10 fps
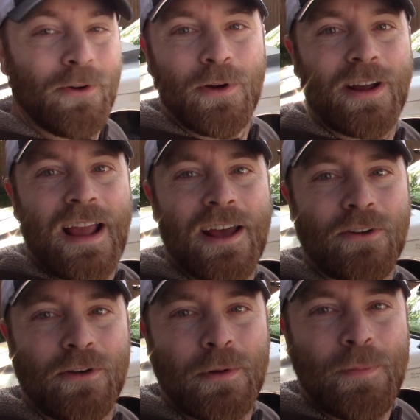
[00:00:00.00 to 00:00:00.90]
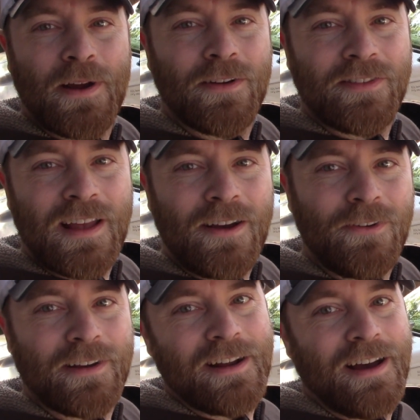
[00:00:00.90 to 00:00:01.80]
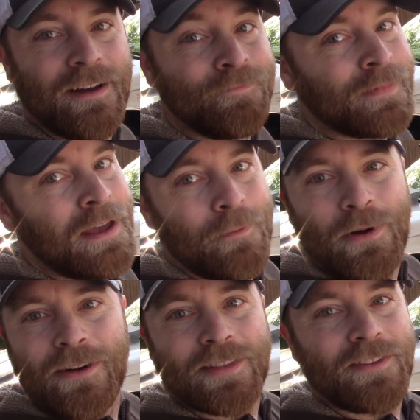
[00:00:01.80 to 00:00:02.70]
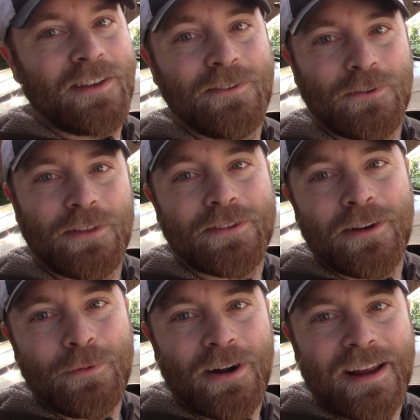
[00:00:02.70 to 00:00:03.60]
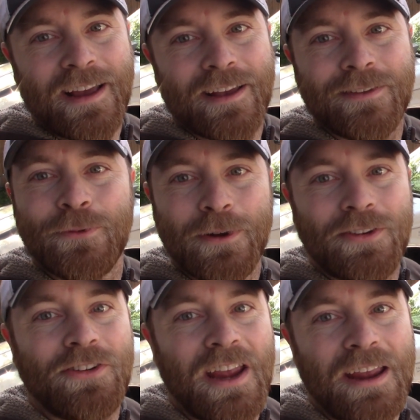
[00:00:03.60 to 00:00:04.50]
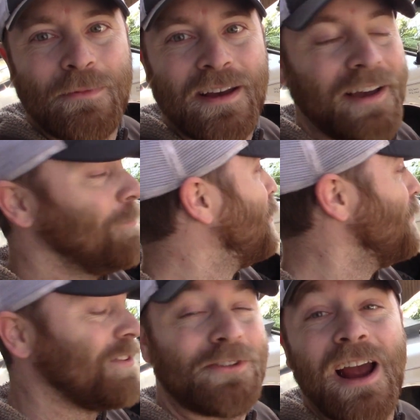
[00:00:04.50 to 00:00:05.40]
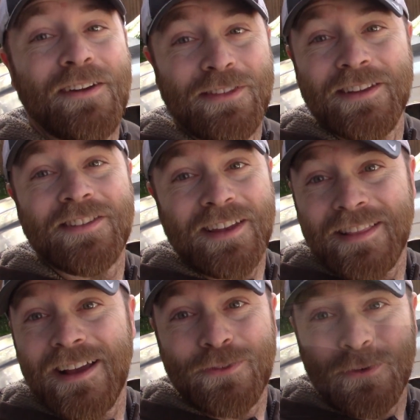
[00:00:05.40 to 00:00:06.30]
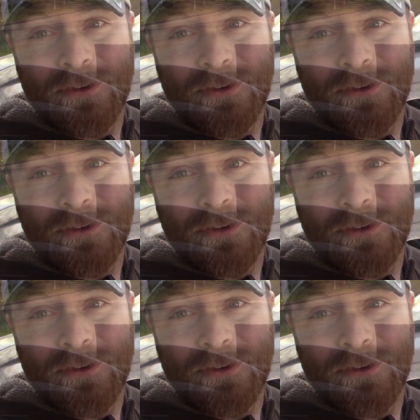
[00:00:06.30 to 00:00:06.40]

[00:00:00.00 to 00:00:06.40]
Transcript: we're gonna head over to my parents now and park this thing for the summer, I guess. What a shame. I'm gonna miss driving this thing, that's for